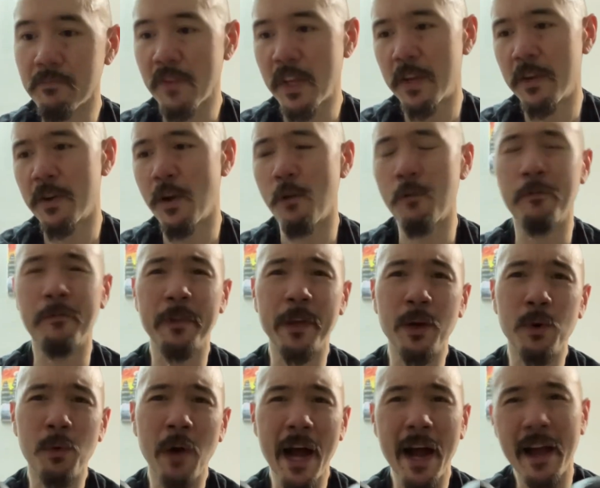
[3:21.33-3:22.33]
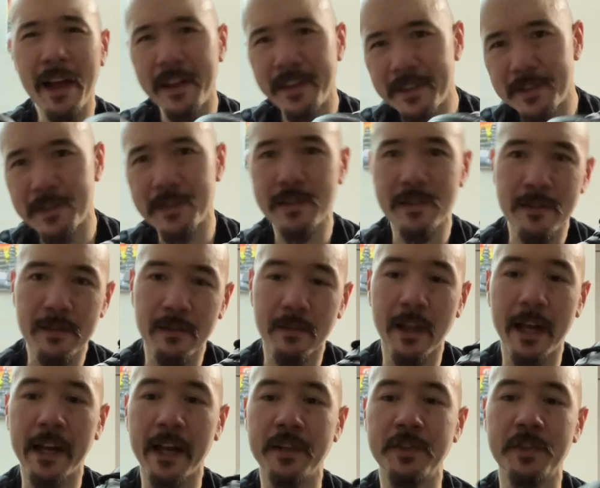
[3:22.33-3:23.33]
You know, feel-wise,
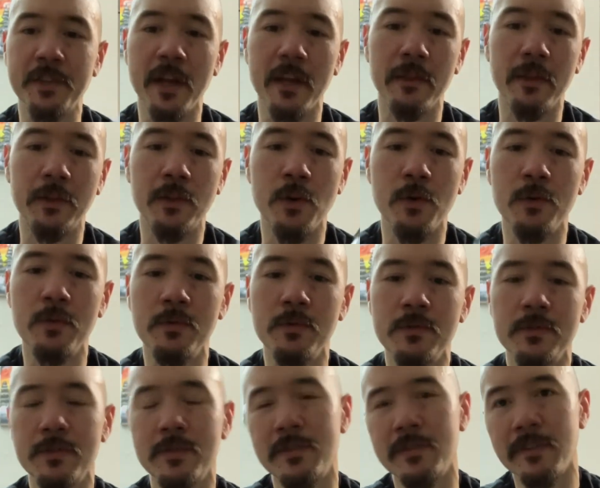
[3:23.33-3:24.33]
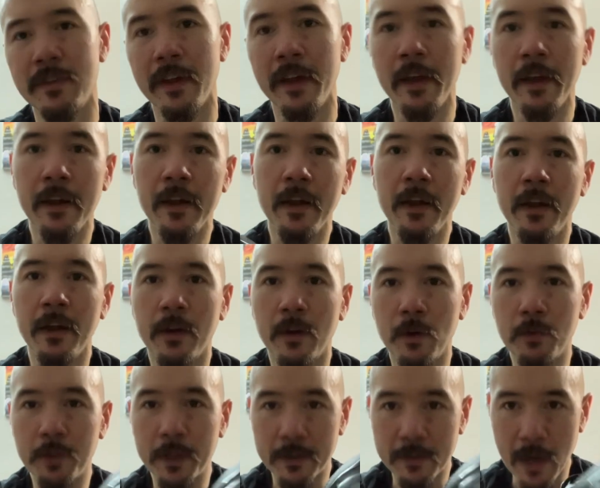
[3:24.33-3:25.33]
like I said, the toes,
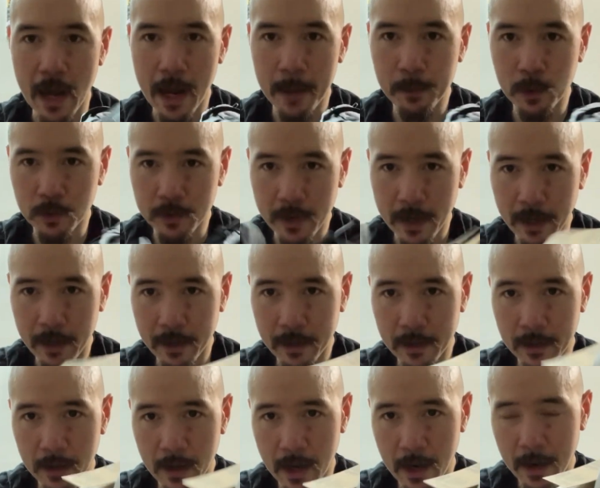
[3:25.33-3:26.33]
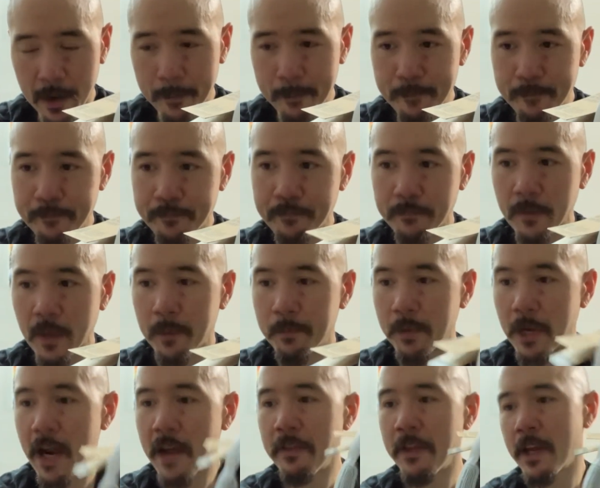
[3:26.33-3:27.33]
only time will tell.
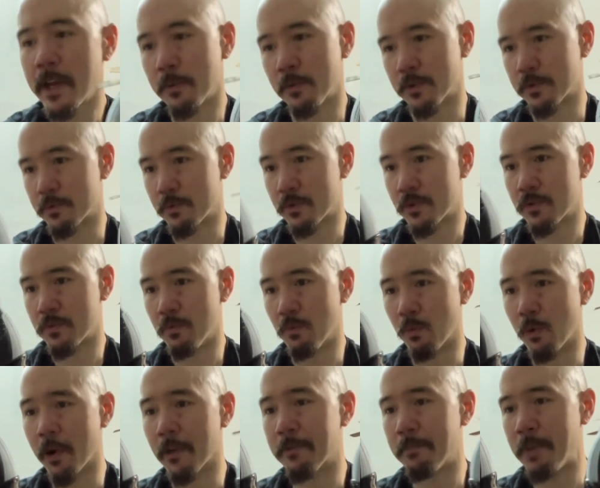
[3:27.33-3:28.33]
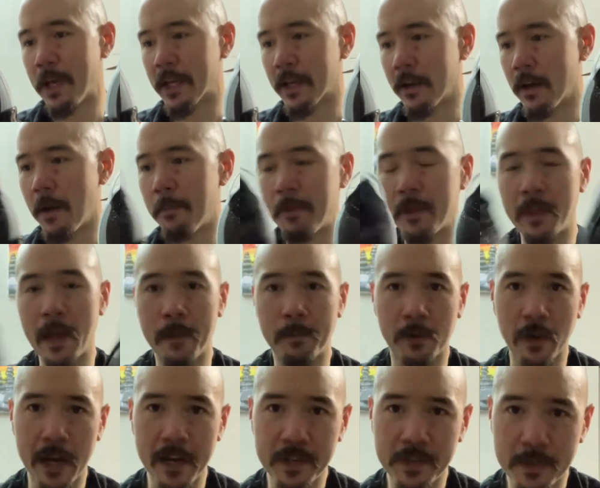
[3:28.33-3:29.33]
But I think it was worth picking up at
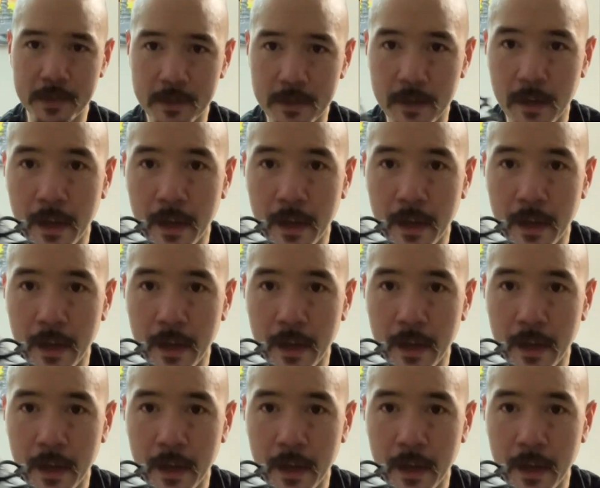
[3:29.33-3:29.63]
that price.